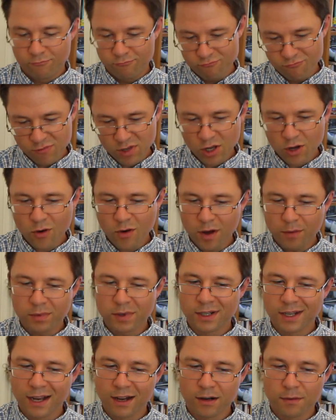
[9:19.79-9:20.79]
And go up
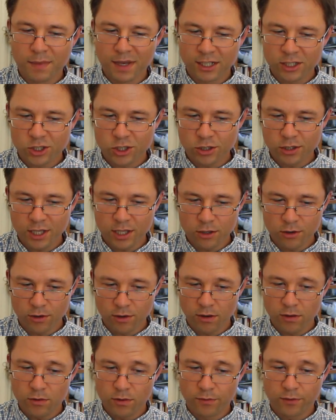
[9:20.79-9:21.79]
and down and make sure that
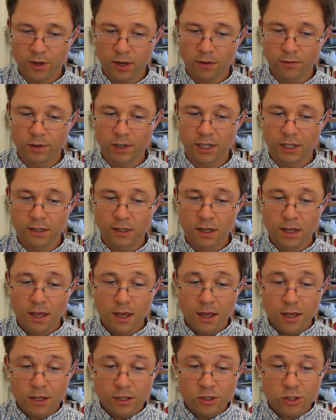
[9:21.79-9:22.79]
you've covered it.
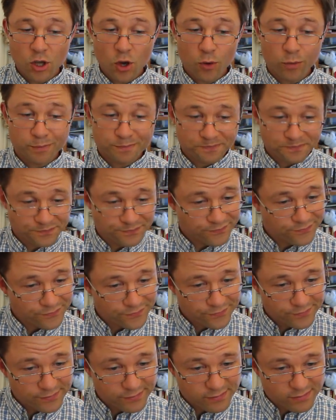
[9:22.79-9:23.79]
So,
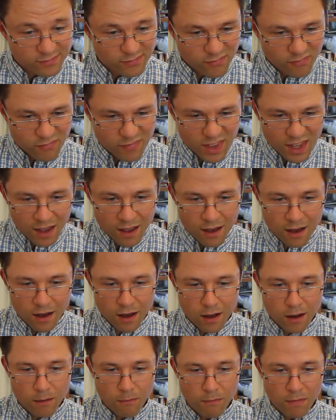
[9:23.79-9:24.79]

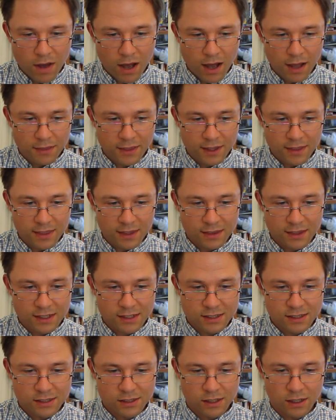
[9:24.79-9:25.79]
I think that
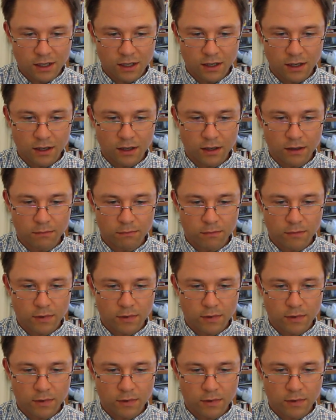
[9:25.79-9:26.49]
this is a